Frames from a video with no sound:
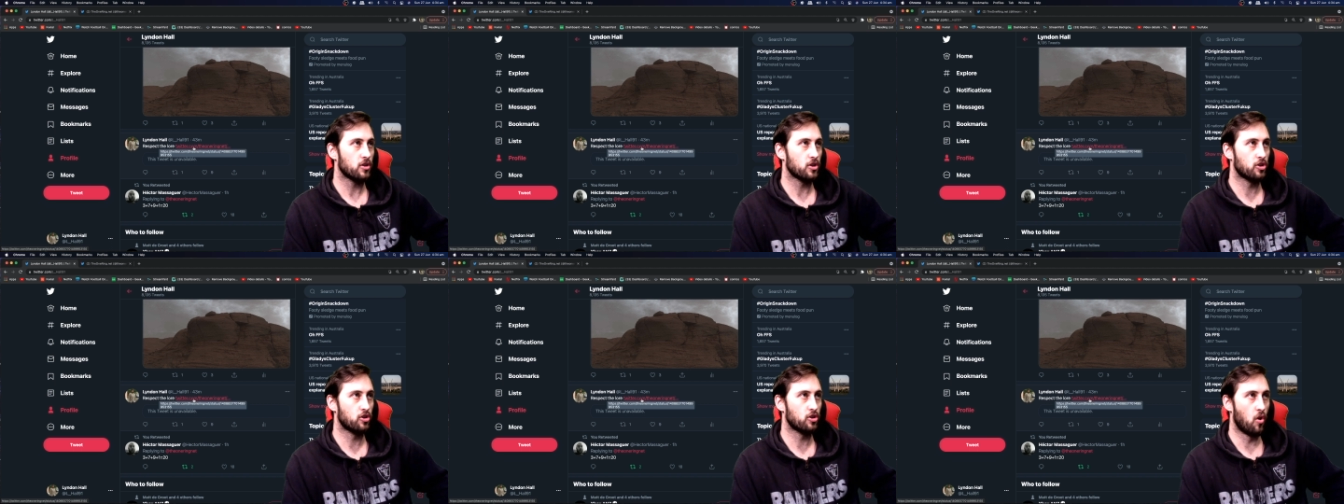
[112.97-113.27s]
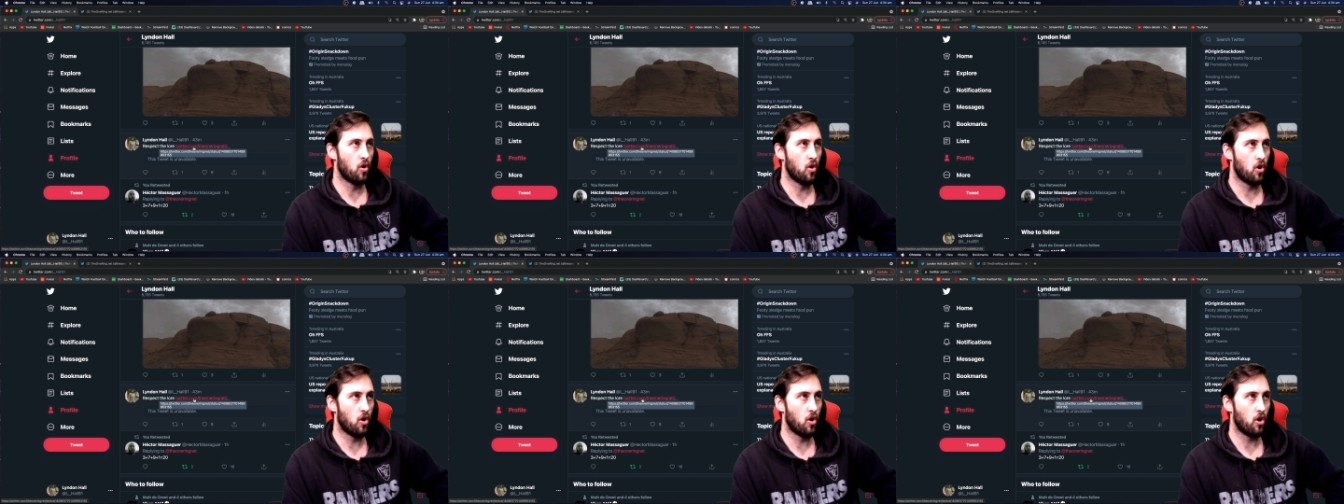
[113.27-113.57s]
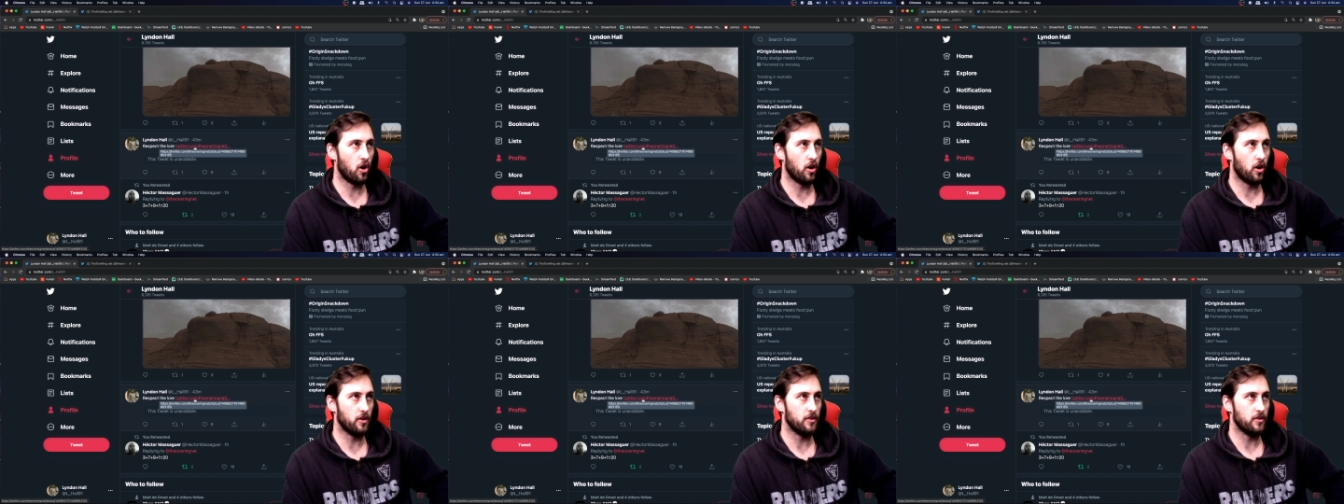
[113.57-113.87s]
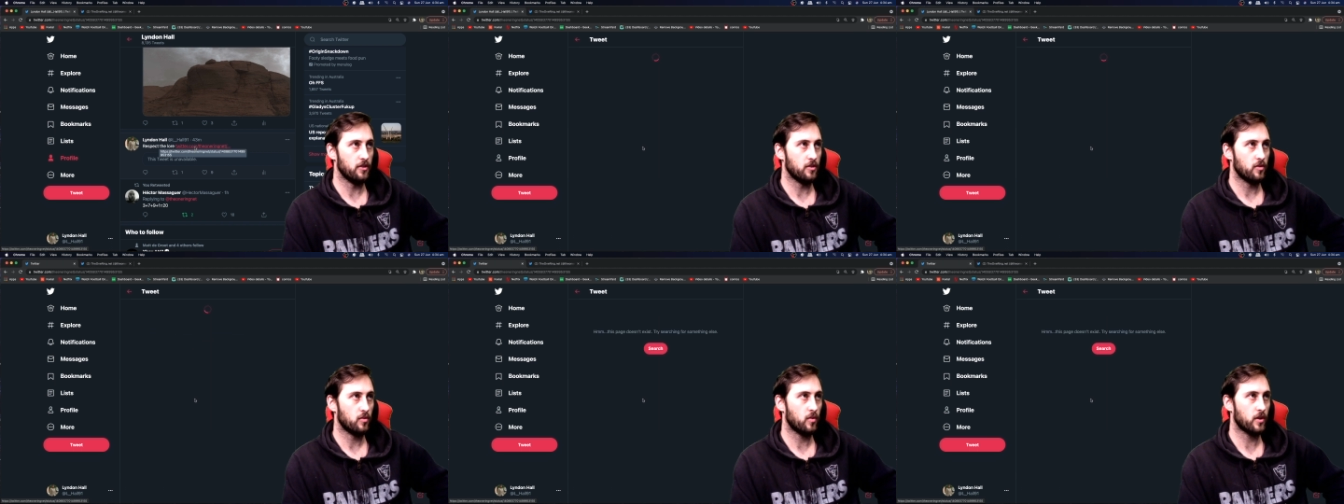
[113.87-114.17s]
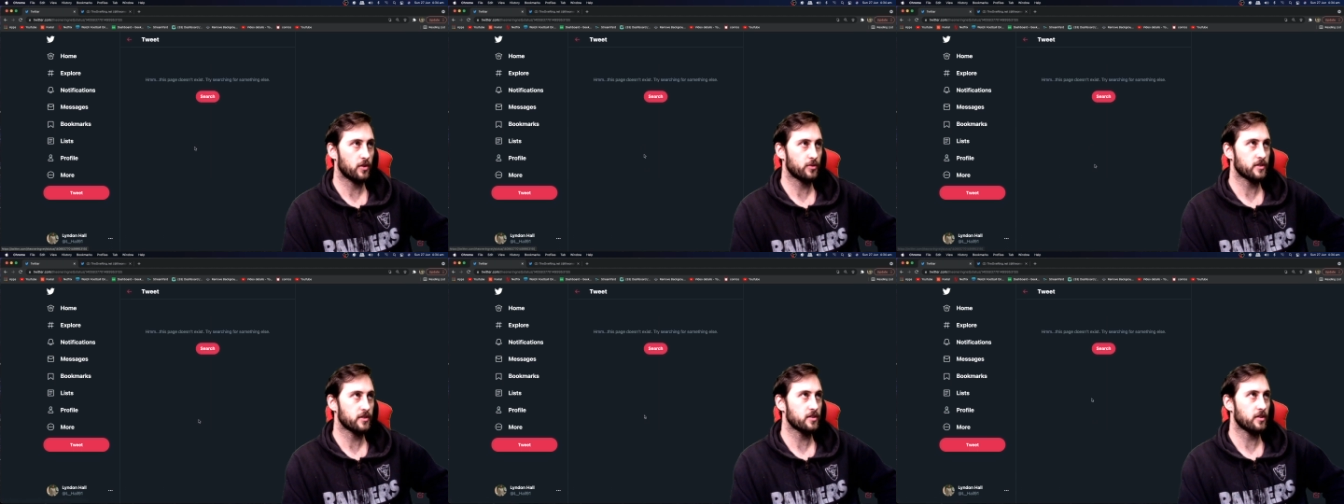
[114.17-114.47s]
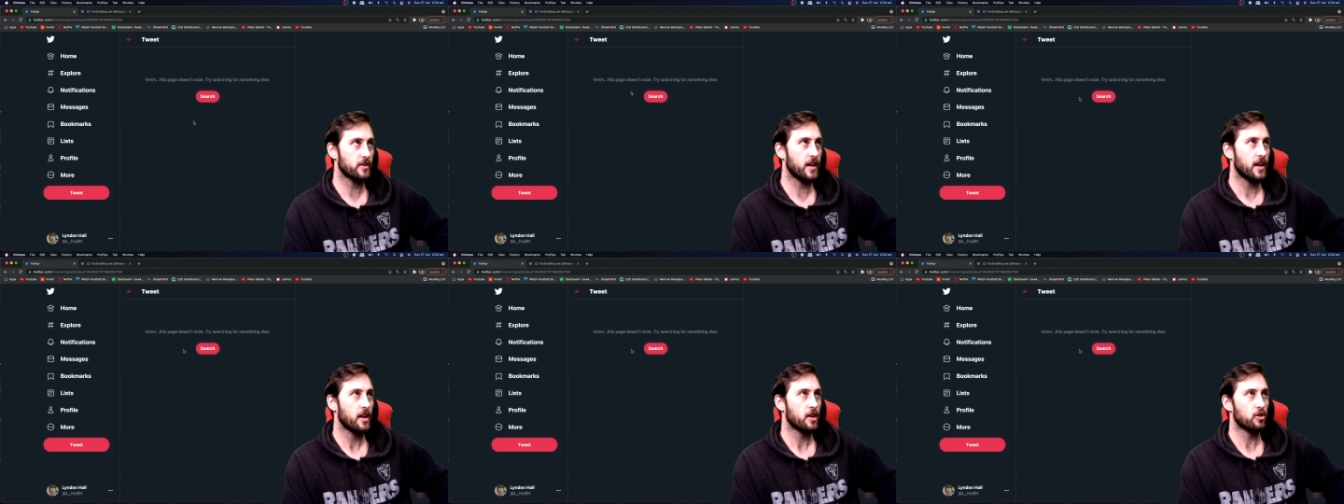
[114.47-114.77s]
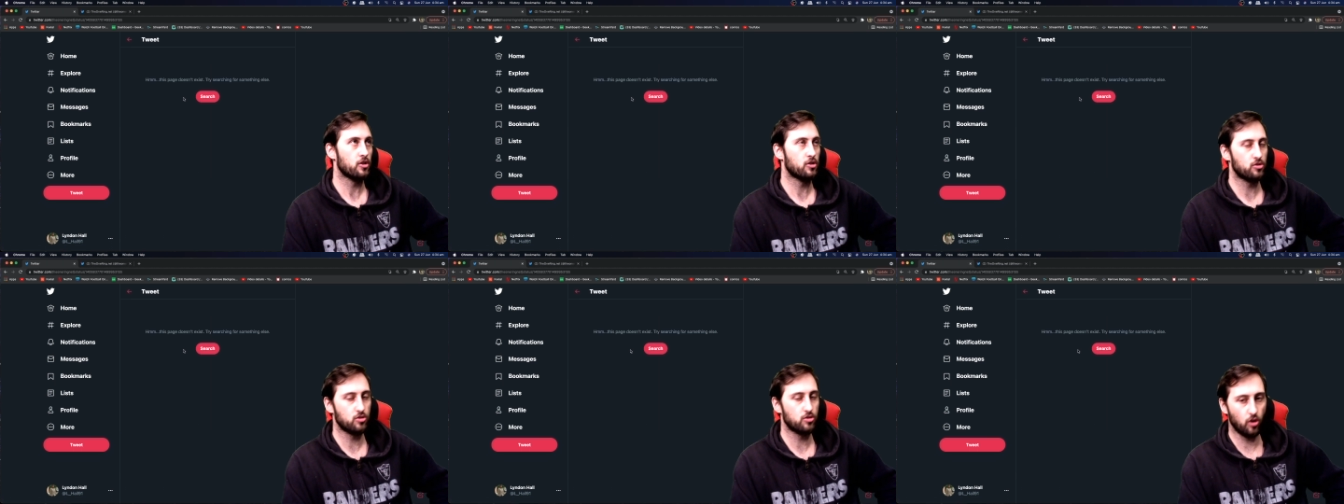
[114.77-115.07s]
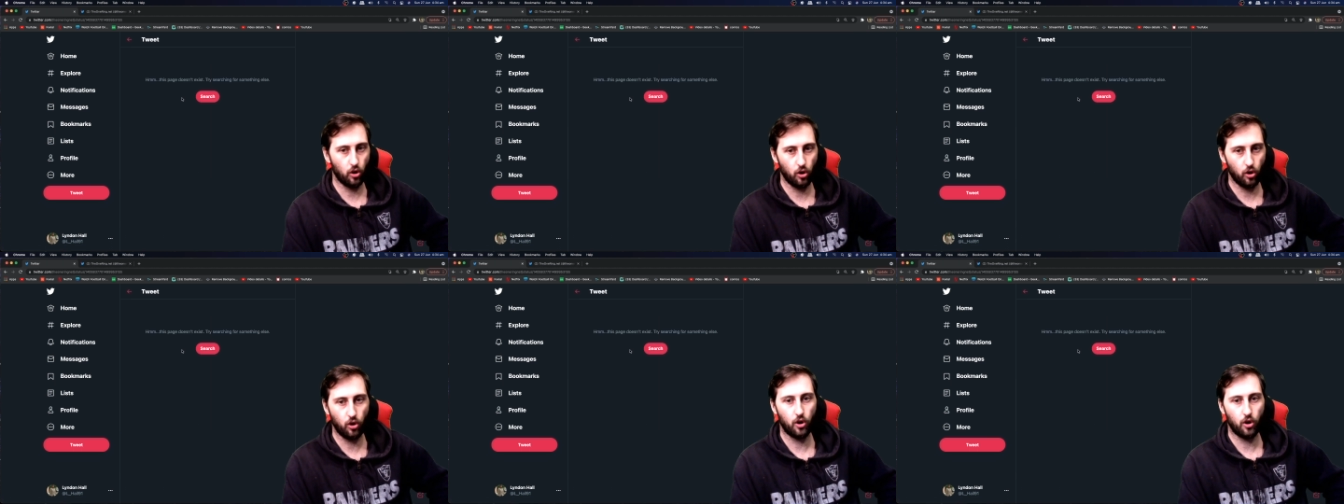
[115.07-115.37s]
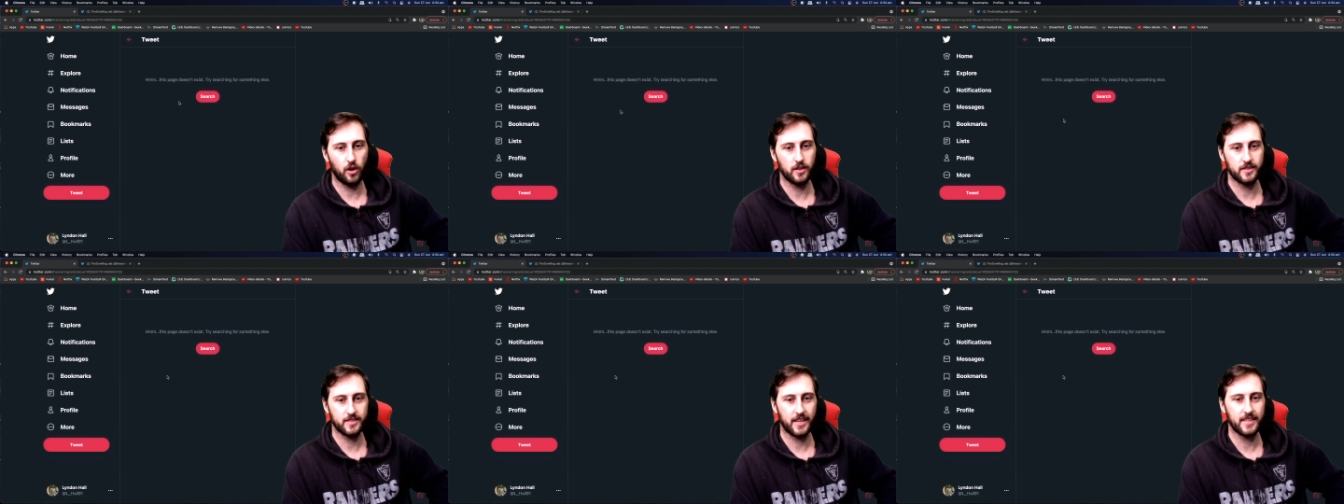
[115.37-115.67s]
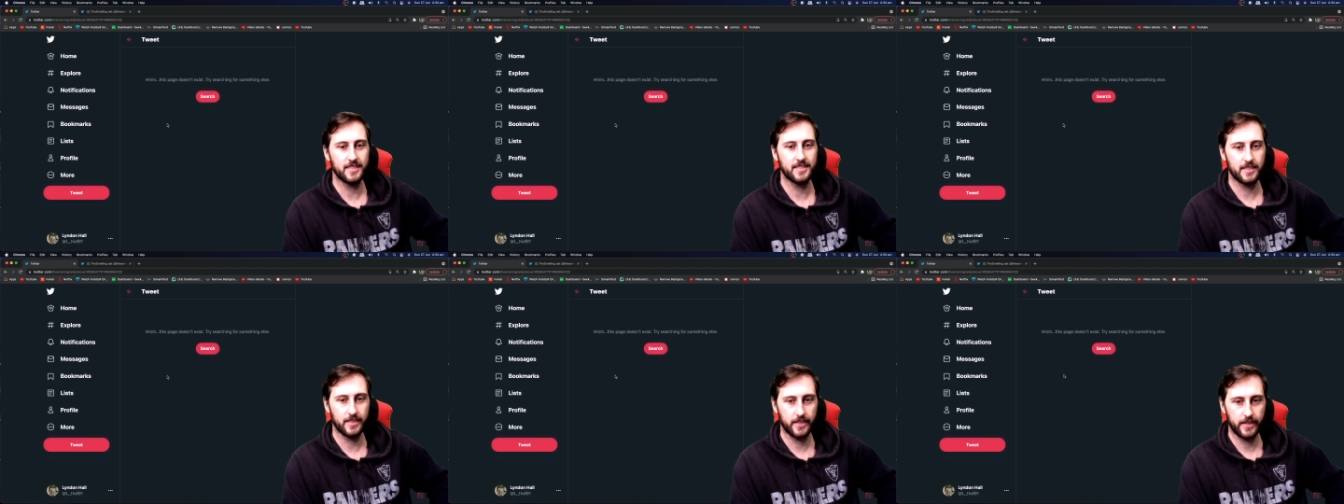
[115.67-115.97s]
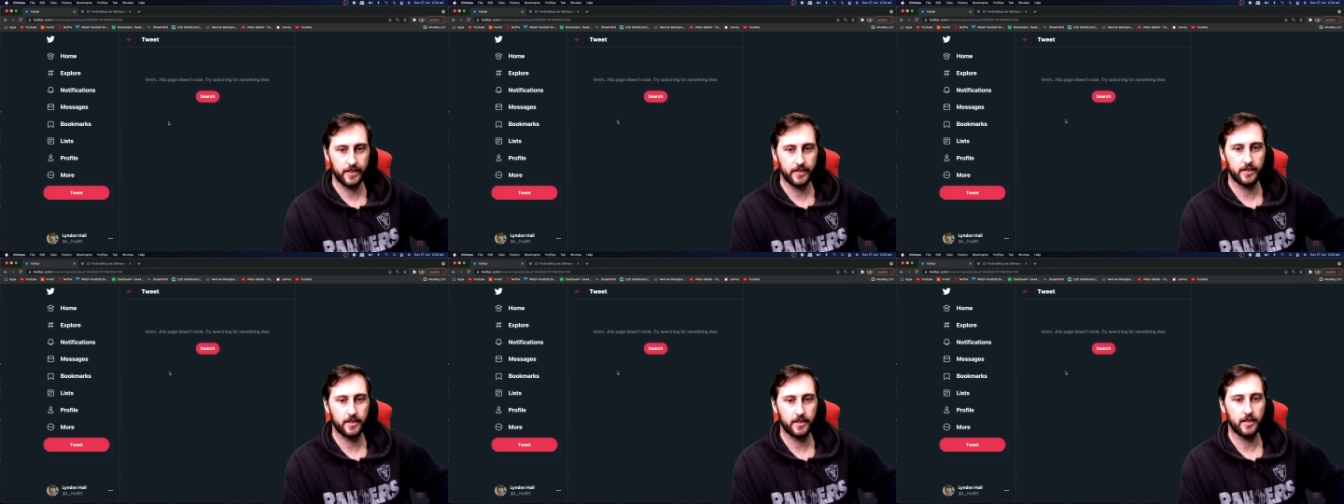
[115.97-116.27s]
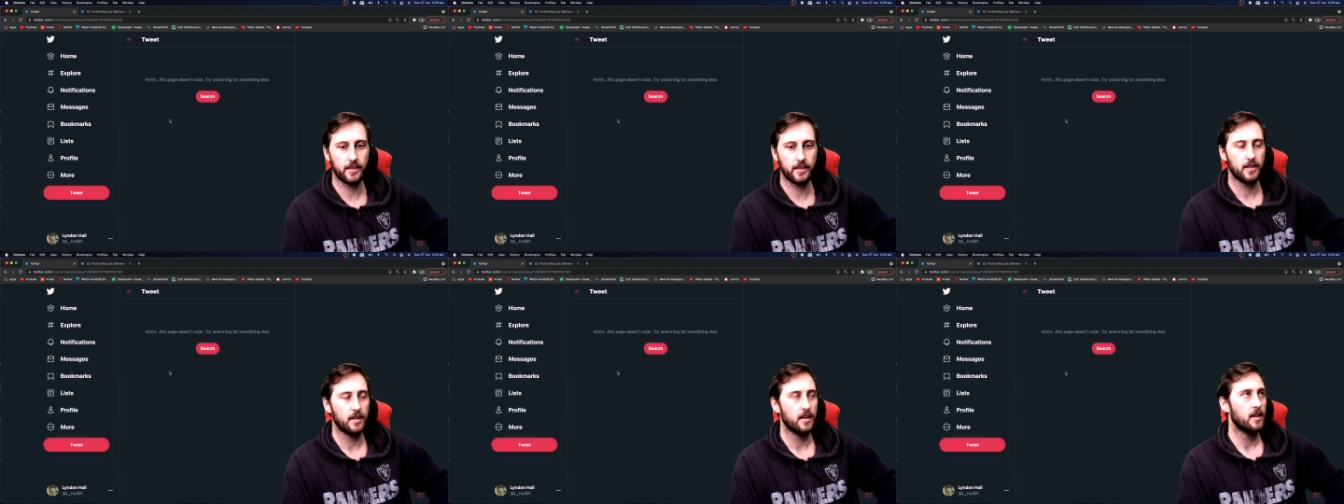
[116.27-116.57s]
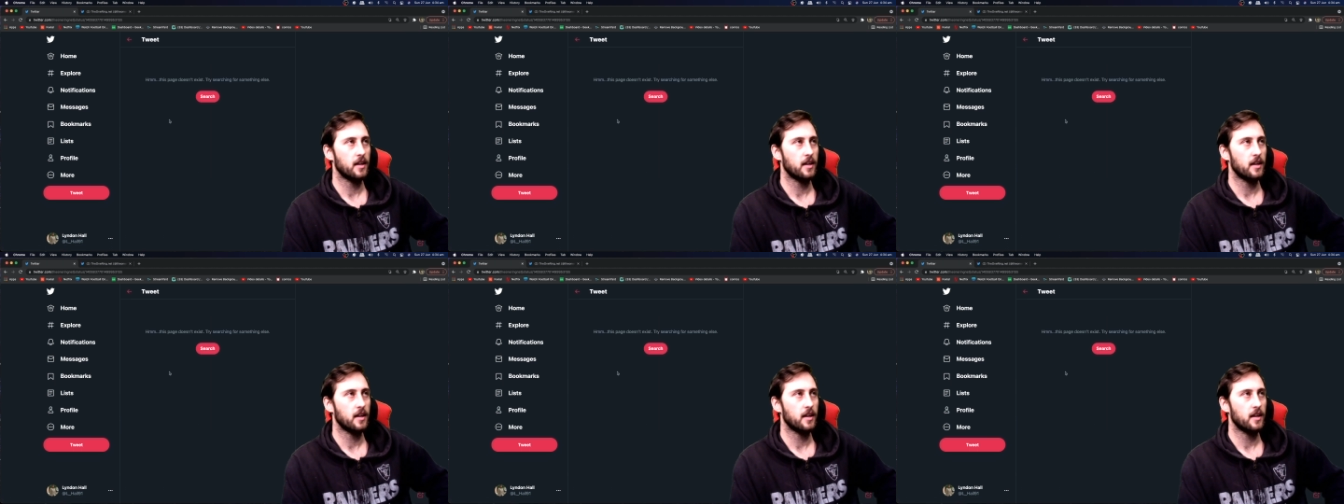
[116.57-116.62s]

Gone. OneRing.net. Gone. They deleted it.